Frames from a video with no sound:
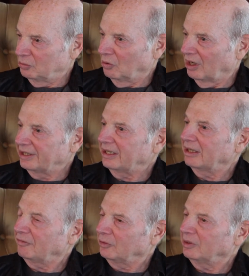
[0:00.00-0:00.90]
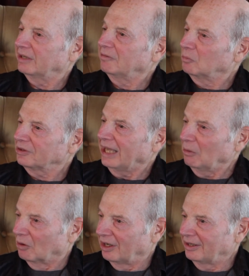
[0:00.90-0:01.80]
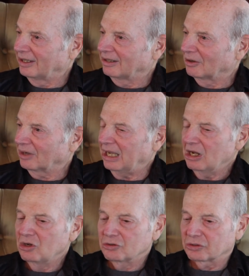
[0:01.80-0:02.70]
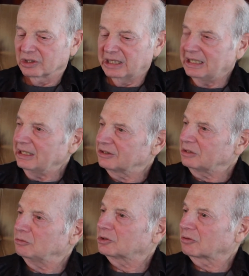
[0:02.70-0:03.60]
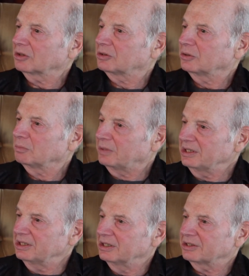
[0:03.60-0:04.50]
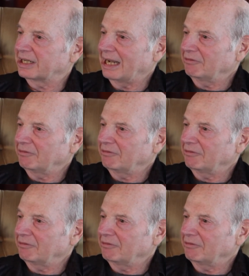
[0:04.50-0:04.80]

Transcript: you want if you give them what they want. Right. Okay. So the key is you structure your business that